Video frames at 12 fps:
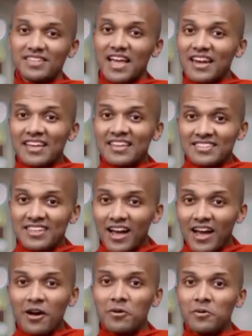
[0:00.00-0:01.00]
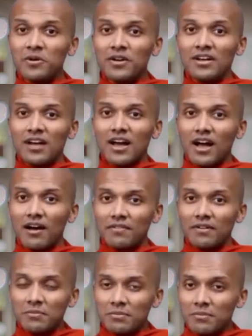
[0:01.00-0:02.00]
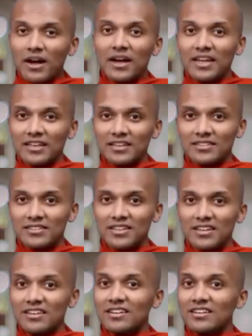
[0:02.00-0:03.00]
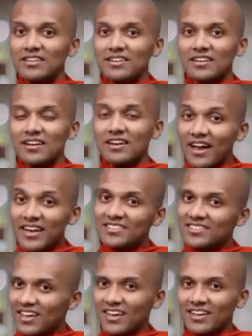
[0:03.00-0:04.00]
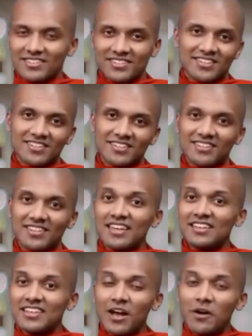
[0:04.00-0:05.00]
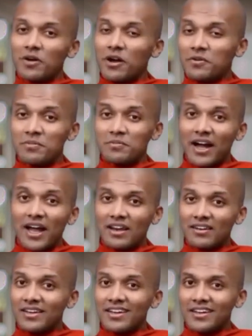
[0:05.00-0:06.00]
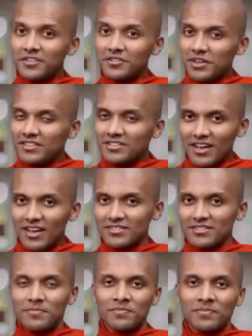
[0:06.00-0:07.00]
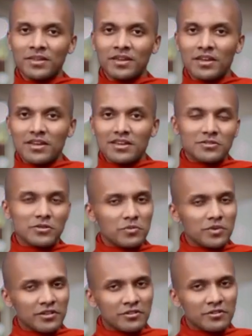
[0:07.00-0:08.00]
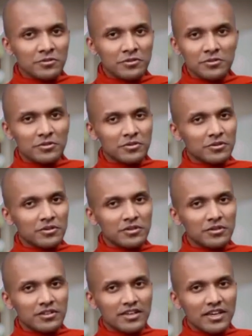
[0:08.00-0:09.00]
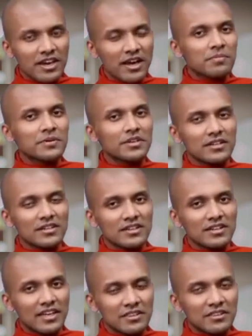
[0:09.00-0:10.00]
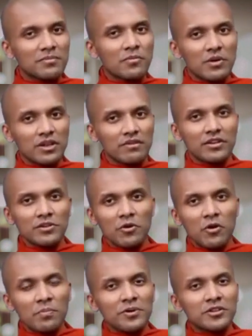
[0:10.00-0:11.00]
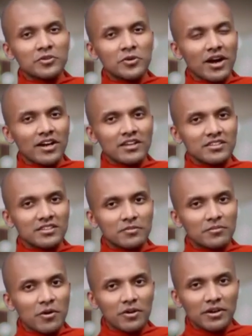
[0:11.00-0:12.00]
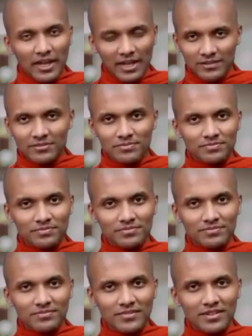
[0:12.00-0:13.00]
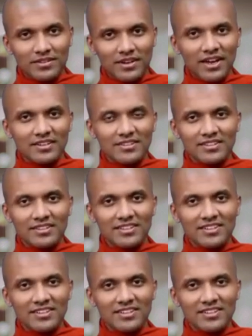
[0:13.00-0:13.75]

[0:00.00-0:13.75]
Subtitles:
That is how our mind lies us. That is how our mind tricks us. So when you get up in the morning, when you open your eyes in the morning, right?